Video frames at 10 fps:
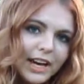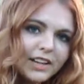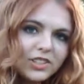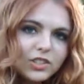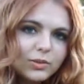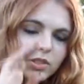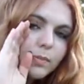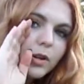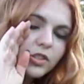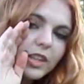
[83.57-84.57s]
reaction to want to
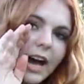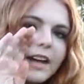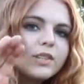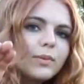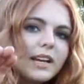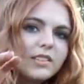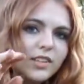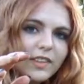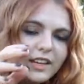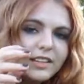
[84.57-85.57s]
push the hand away
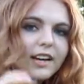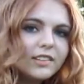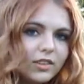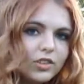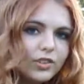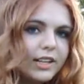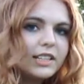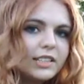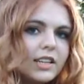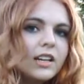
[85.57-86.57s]
so they can get to the
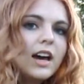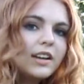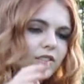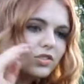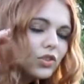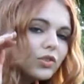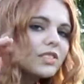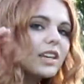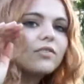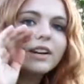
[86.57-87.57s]
treat, and as soon as
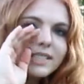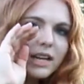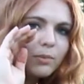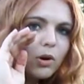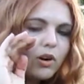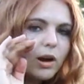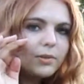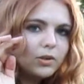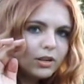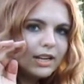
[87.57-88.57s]
they raise that paw up,
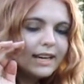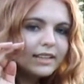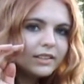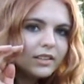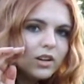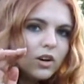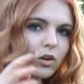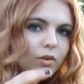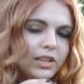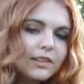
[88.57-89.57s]
you click,
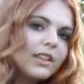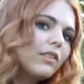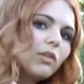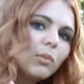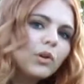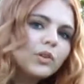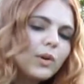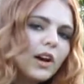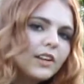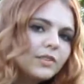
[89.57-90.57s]
or you give their reward
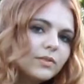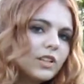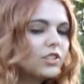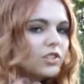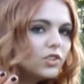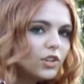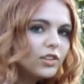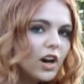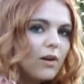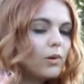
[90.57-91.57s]
word, such as good
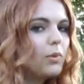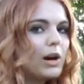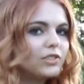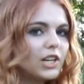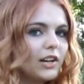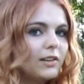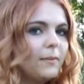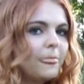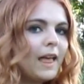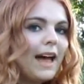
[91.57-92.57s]
girl or well done,
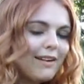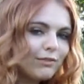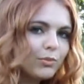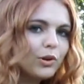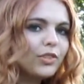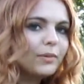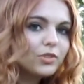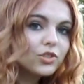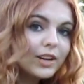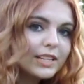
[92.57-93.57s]
and reward them
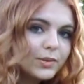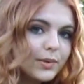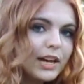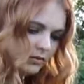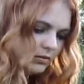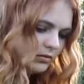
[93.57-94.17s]
straight away.